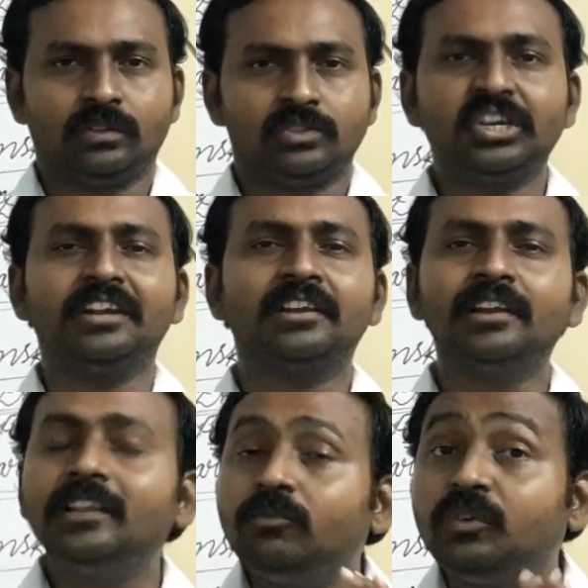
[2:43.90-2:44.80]

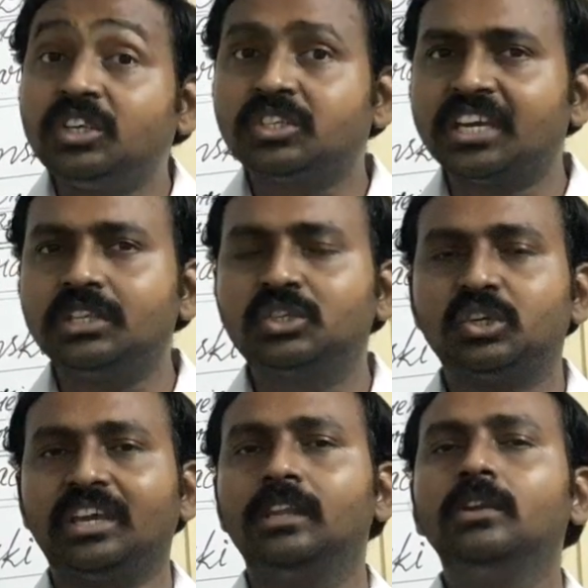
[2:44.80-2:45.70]
Generally, we judge
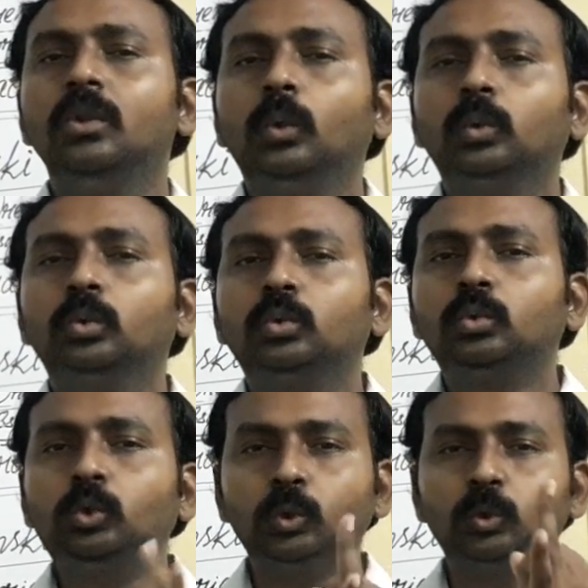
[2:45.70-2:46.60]
in
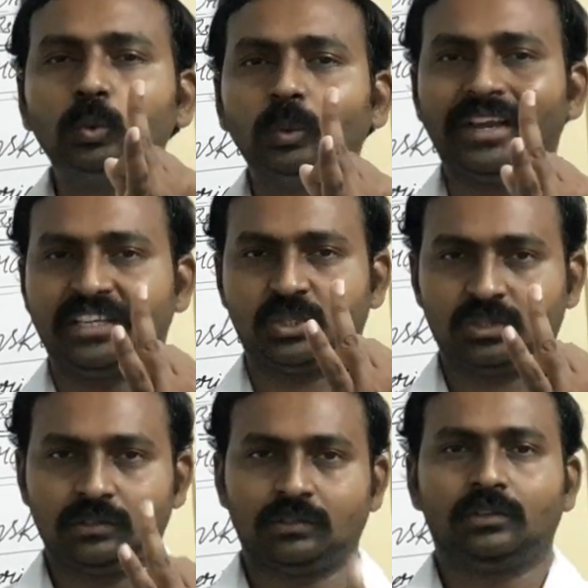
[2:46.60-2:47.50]
two ways.
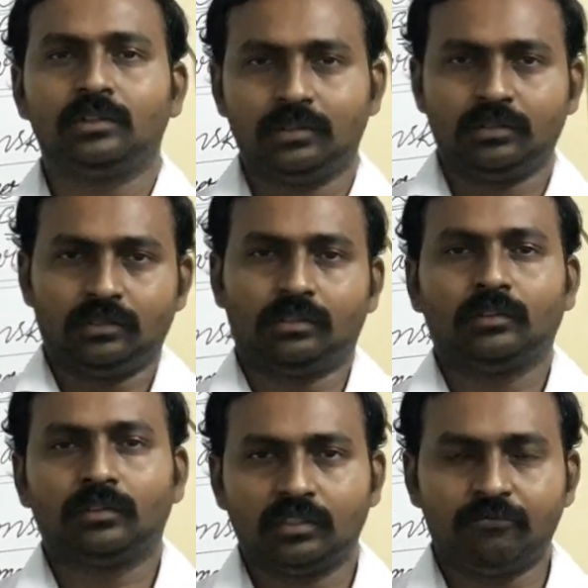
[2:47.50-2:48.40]

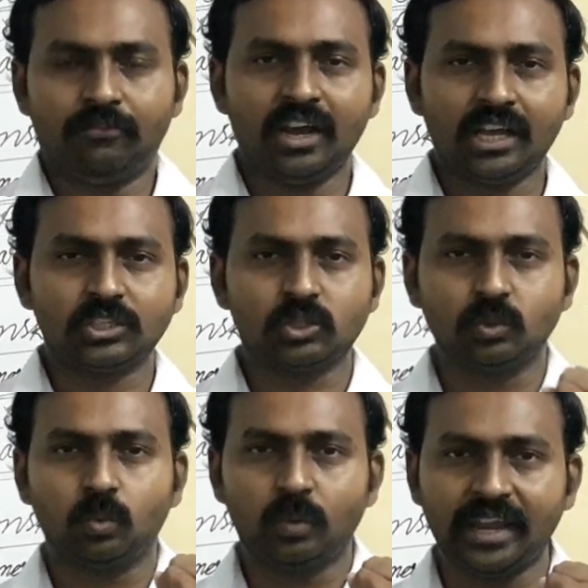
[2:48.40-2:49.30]
The first
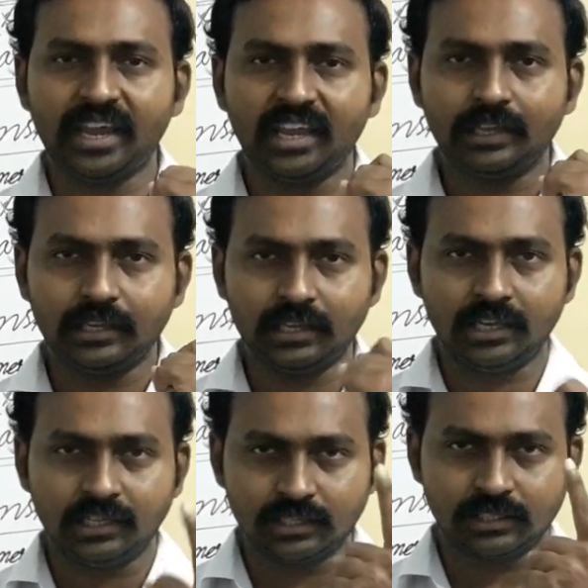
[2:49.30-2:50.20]
way
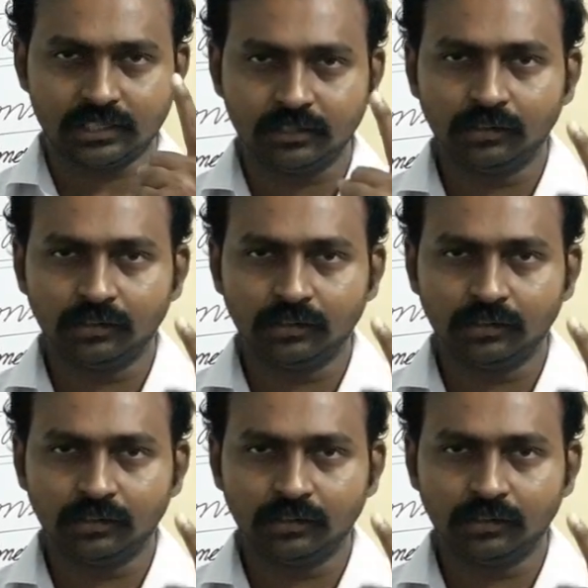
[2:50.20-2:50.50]
is